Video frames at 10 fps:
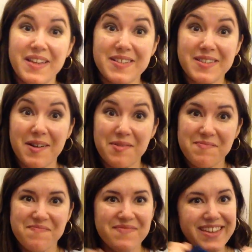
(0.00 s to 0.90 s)
So
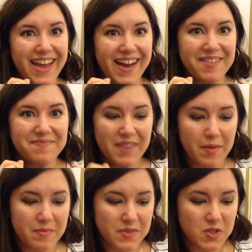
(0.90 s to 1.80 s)
yeah,
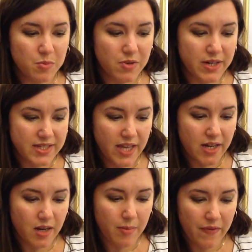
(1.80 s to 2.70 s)
I'm super
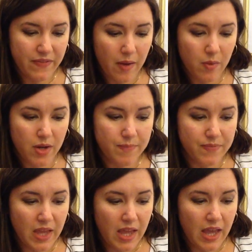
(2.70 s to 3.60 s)
excited about that one,
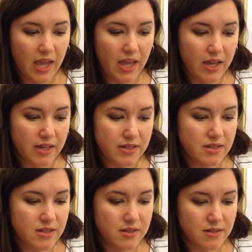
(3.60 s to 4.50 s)
and
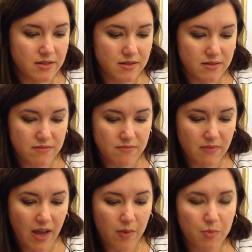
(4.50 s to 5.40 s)

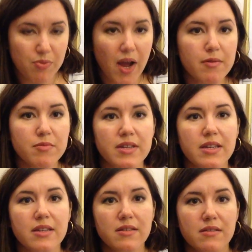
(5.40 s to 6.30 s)
I will
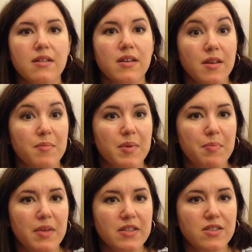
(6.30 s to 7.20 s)
probably be
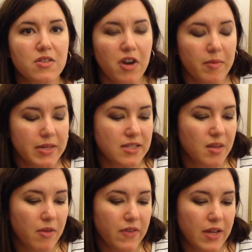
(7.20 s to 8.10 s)
Instagramming
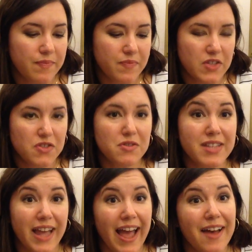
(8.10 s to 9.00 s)
some of it as soon as
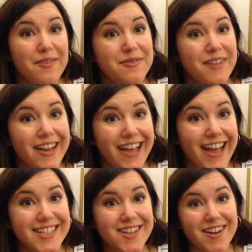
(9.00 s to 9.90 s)
I have a
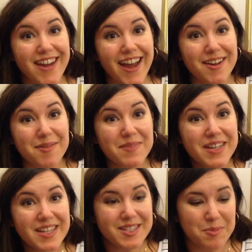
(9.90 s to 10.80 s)
cast on item
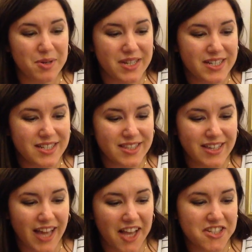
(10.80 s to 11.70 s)
to put into the
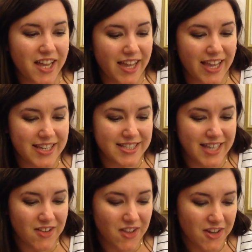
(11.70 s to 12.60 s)
hashtag Andy
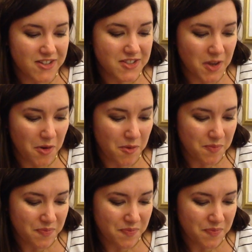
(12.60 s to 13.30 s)
Sat Along. So